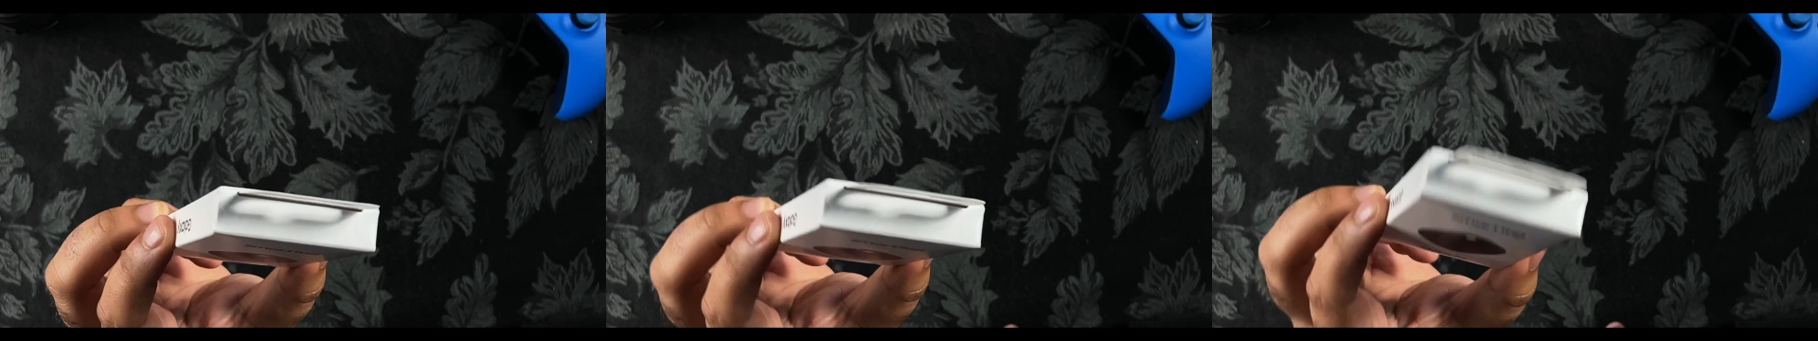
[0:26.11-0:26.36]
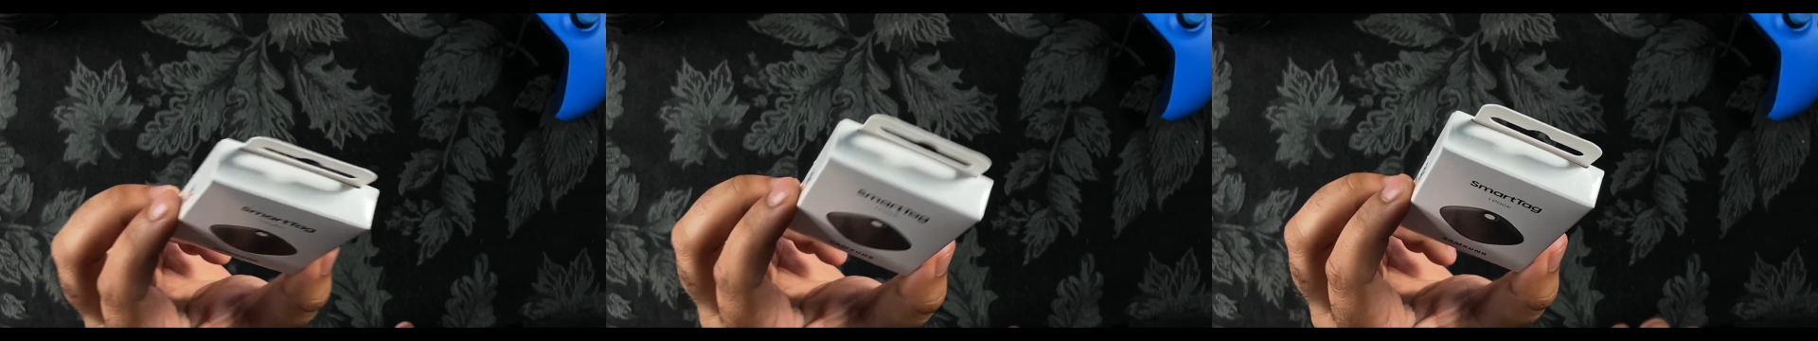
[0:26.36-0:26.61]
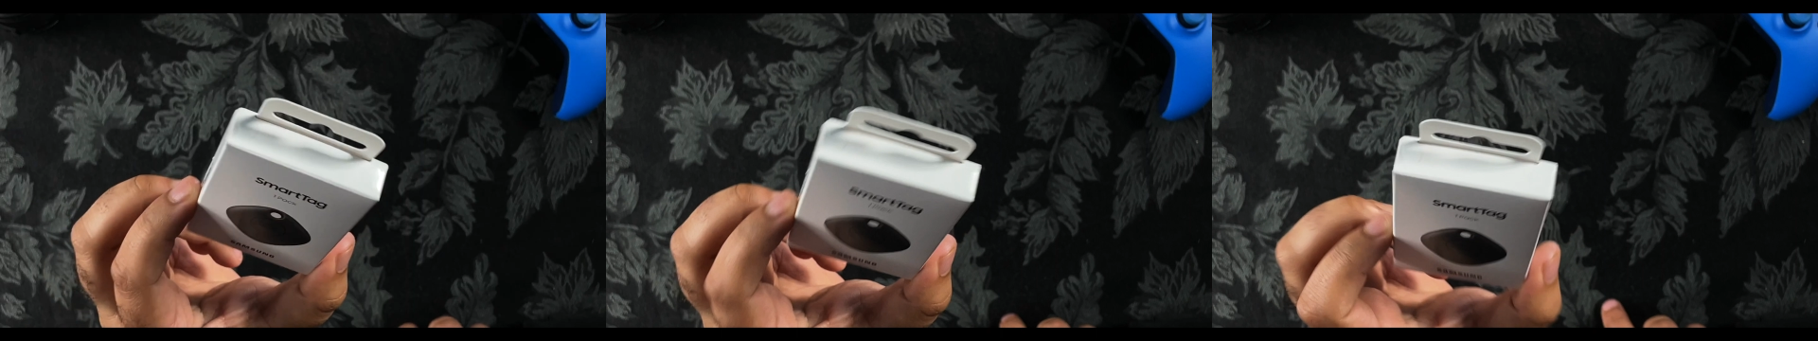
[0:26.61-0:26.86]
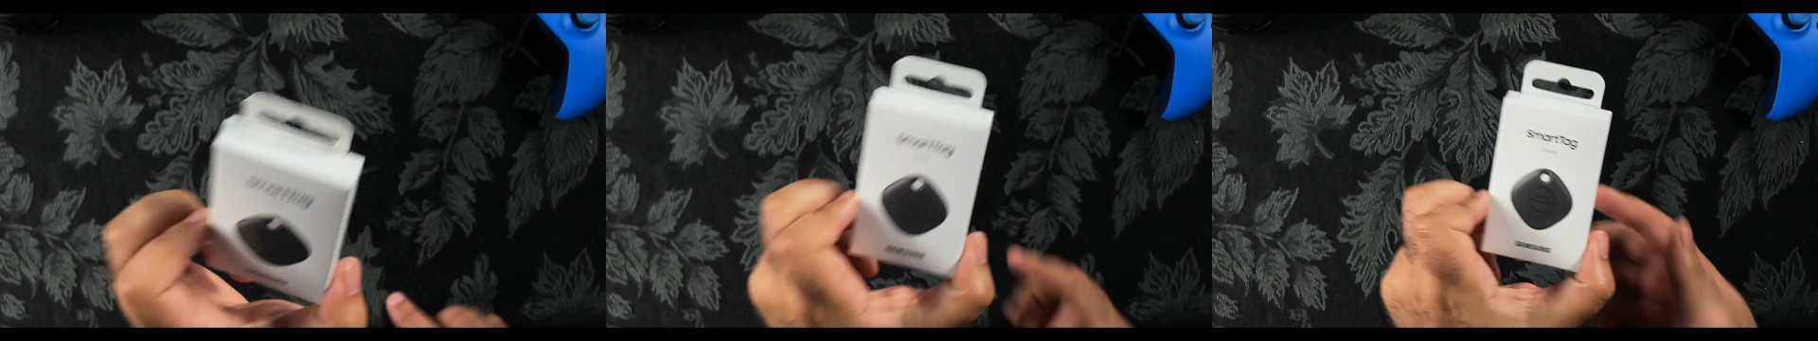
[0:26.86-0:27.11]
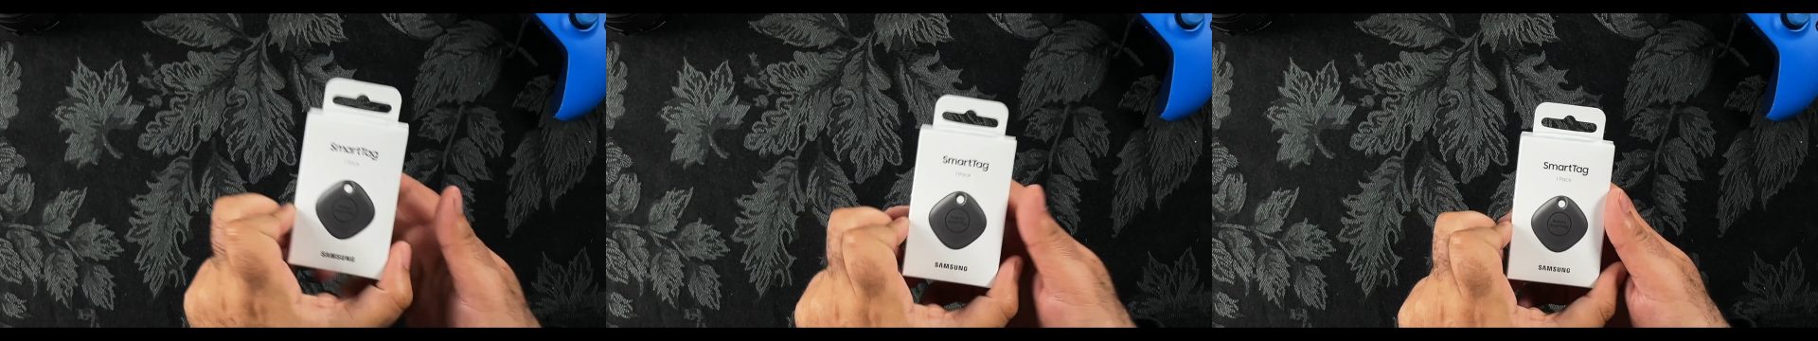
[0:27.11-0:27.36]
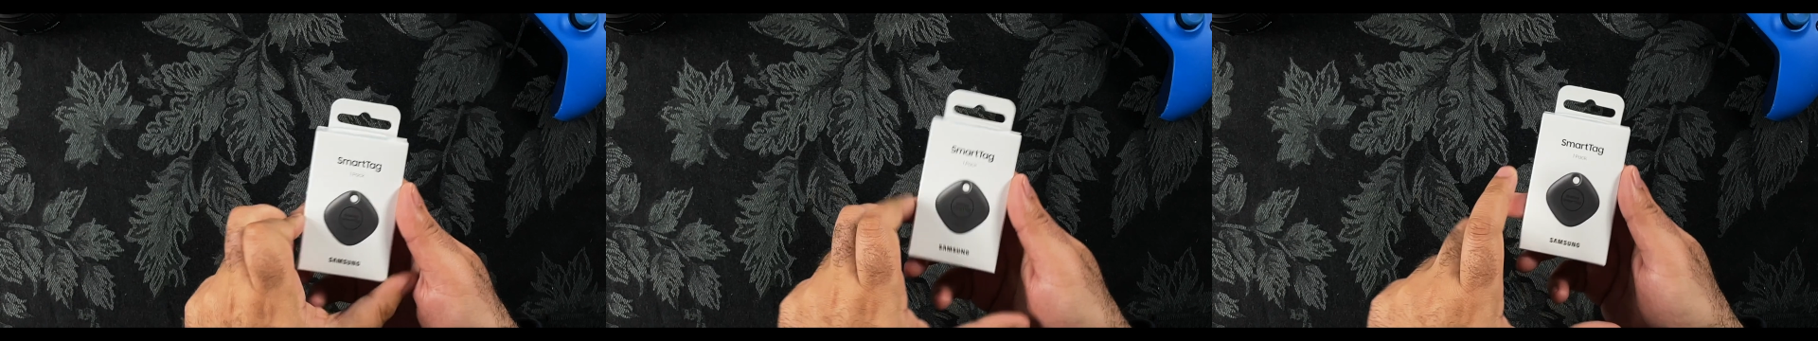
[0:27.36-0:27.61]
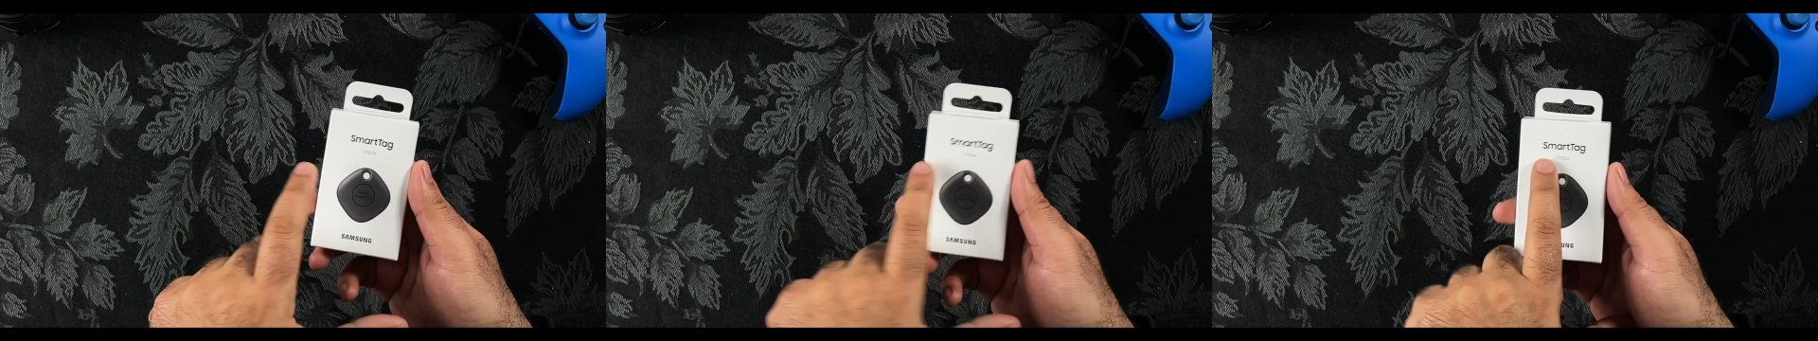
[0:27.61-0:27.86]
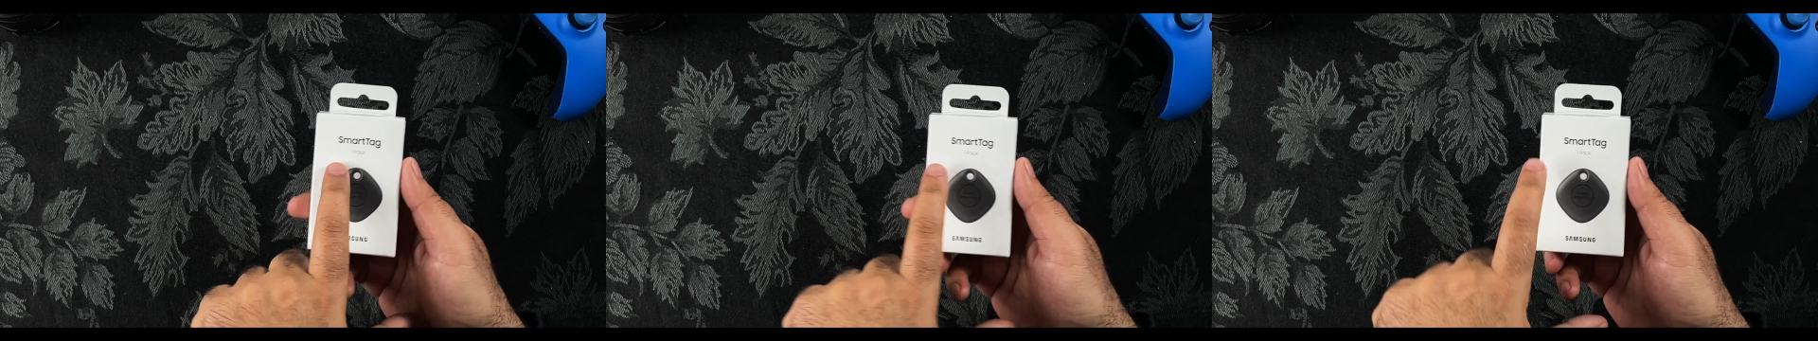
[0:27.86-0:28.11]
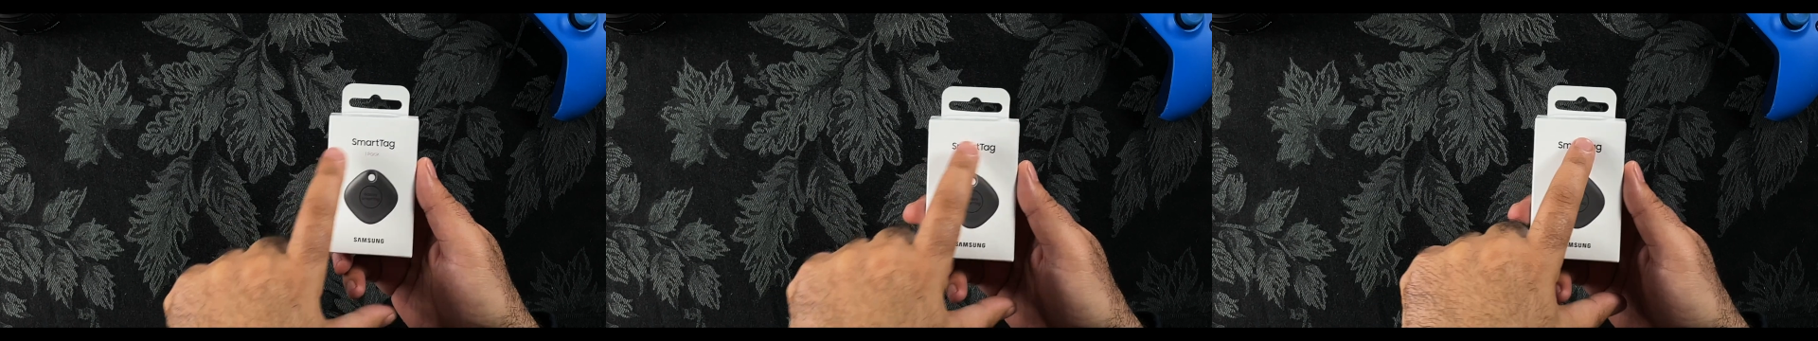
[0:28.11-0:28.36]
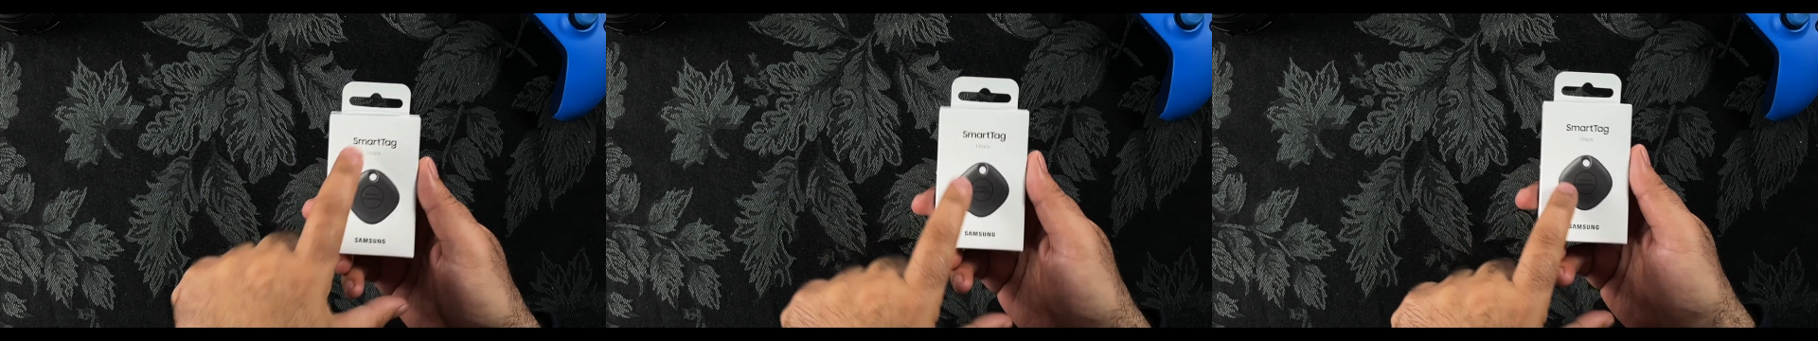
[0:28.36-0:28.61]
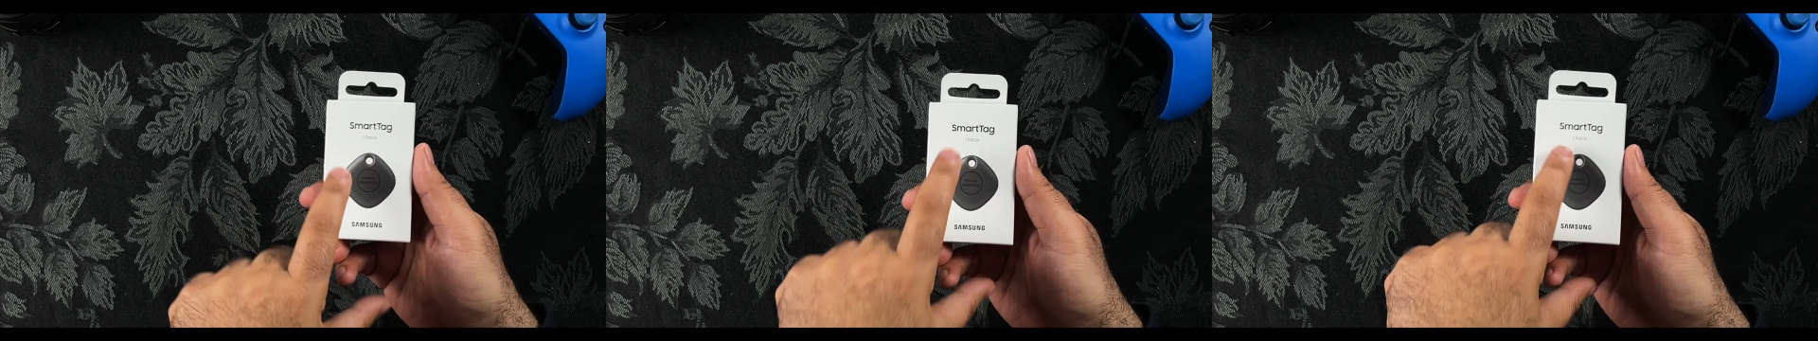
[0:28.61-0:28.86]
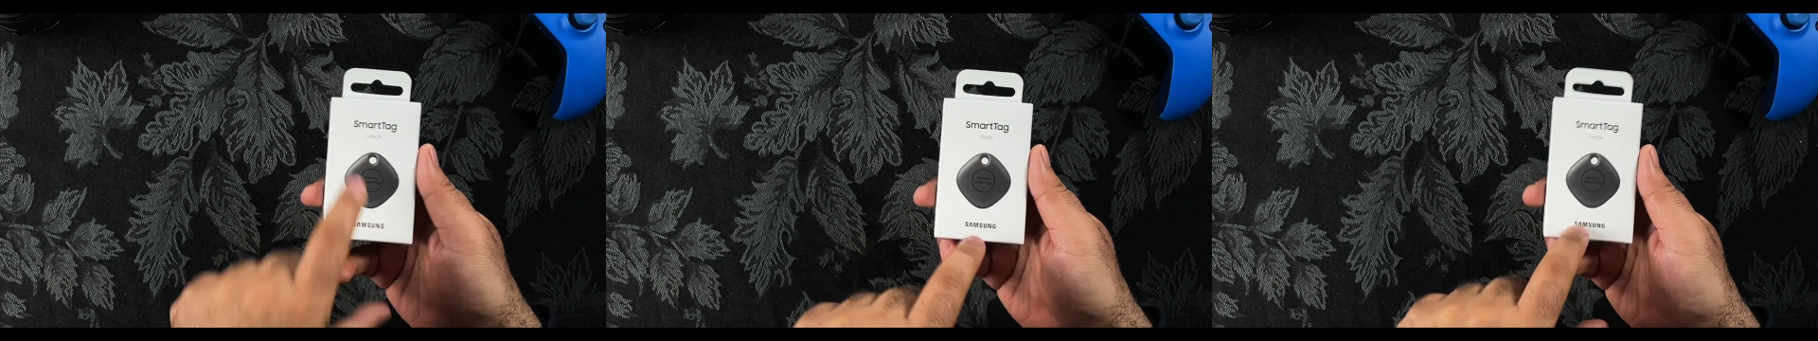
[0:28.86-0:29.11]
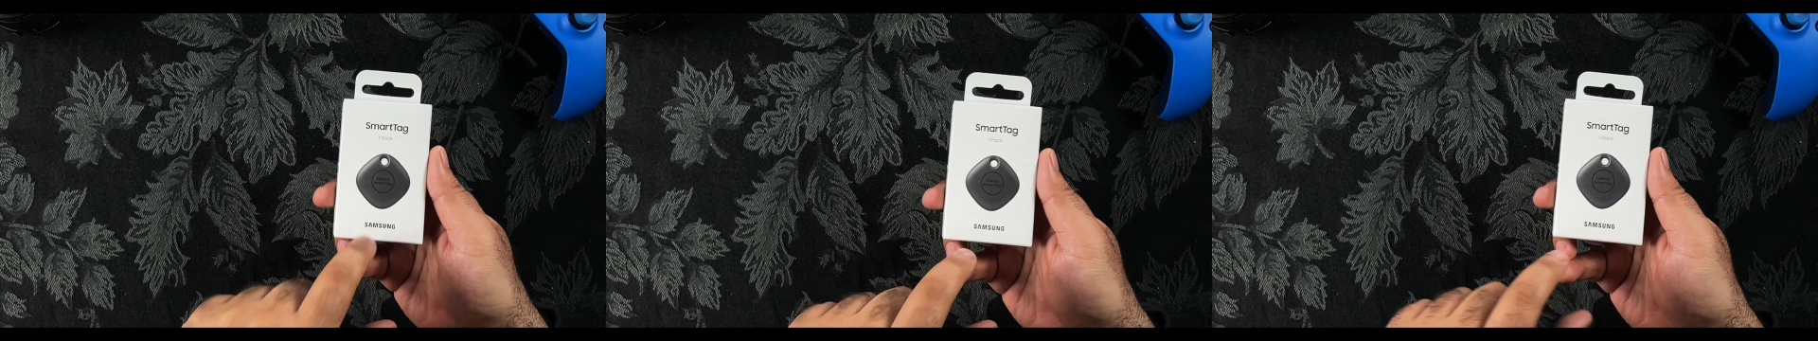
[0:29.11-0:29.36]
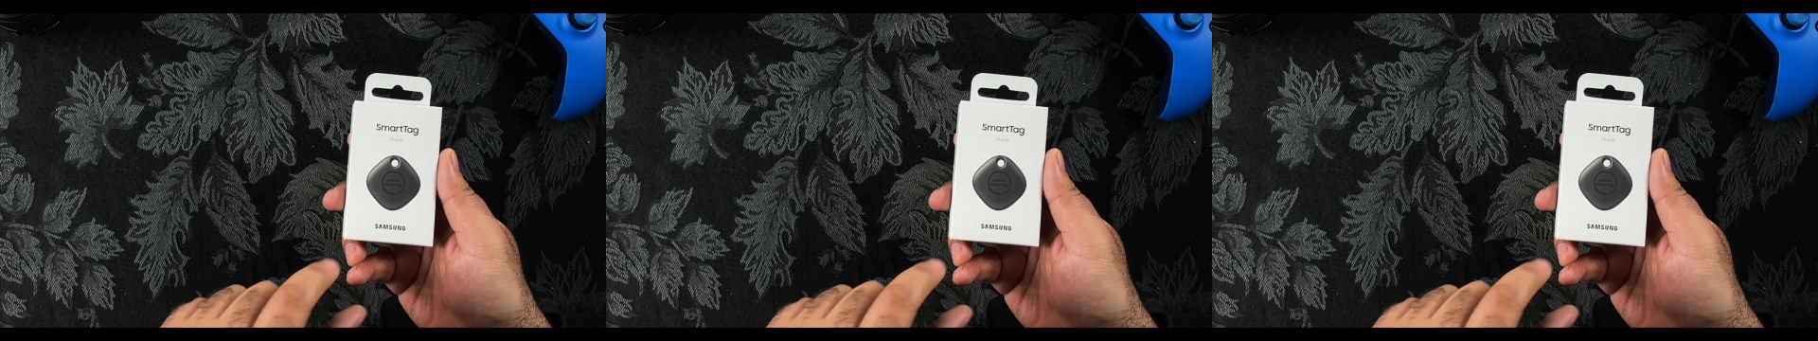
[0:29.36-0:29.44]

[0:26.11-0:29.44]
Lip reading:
(no speaker visible)